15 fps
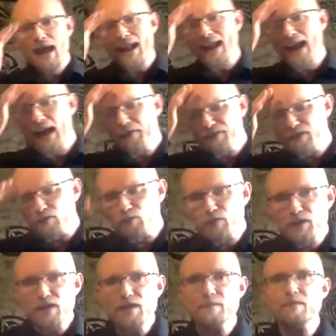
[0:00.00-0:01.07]
and I have to
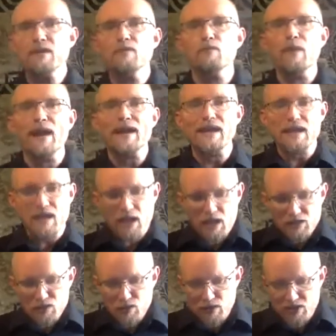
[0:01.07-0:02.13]
really be ready
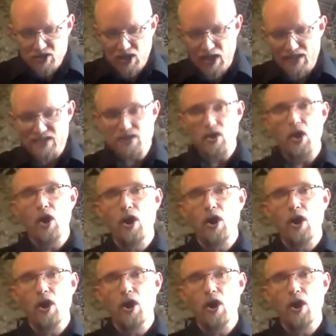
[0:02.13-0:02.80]
to adjust.